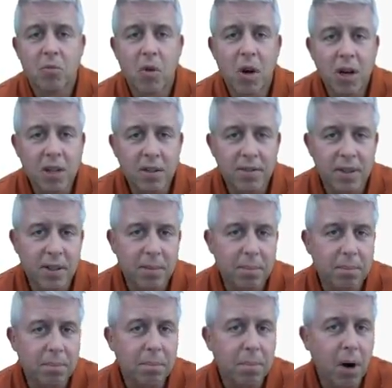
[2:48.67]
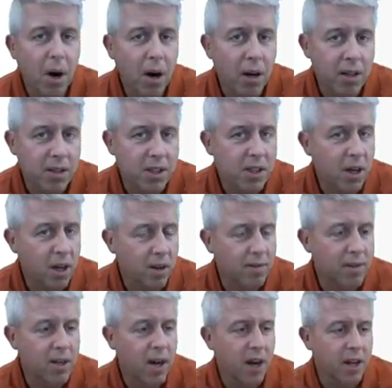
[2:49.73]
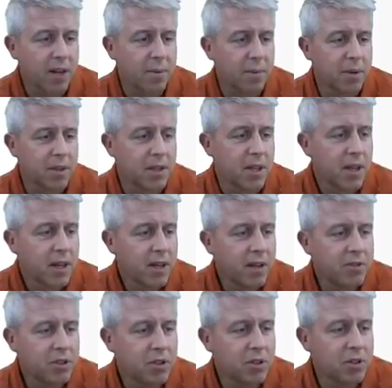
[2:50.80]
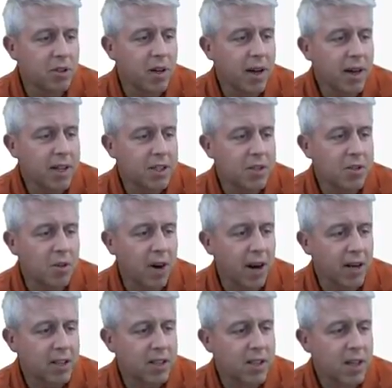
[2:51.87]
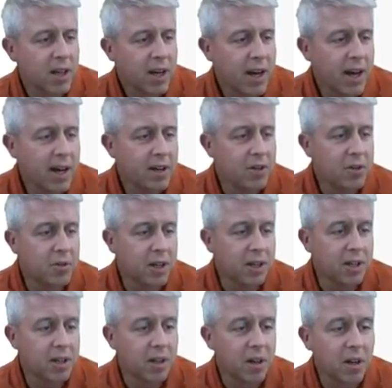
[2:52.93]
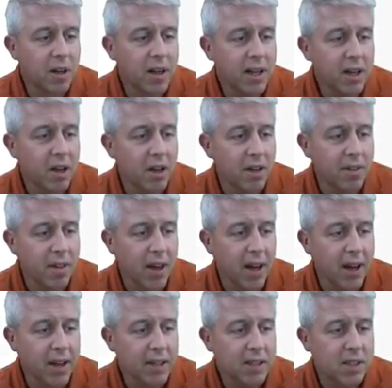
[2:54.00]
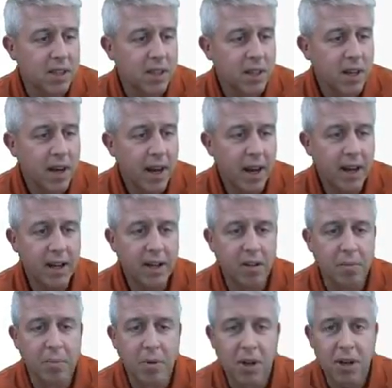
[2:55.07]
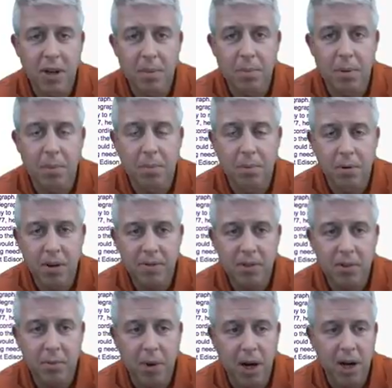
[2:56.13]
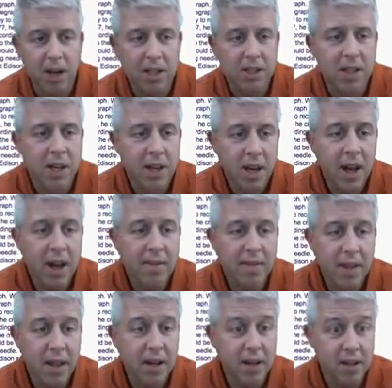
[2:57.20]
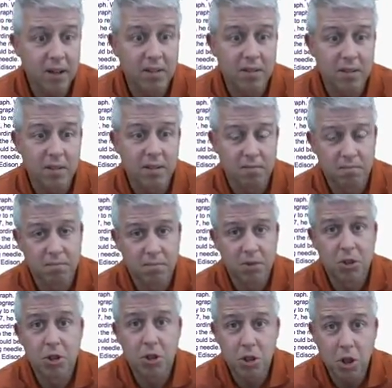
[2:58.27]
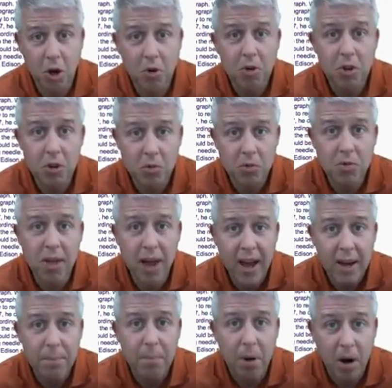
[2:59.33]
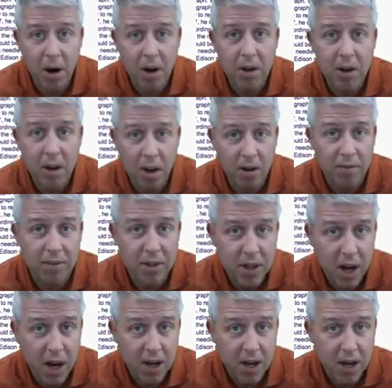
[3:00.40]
relevant parts of the document, gives you little extracts, and you can click on that, and it'll bring up a preview box, and then it'll show you that part of the